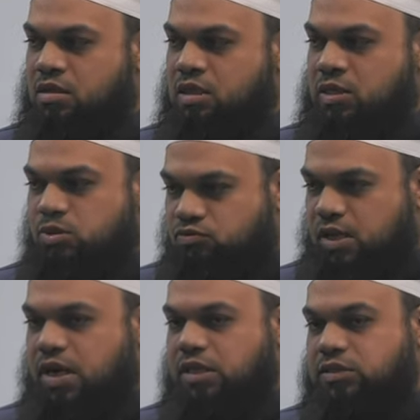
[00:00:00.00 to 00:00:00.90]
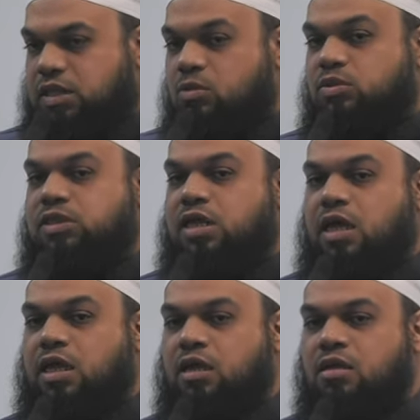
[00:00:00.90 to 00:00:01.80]
He would realize that I was
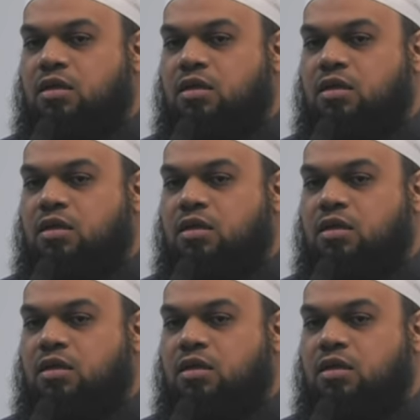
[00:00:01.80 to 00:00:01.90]
lying.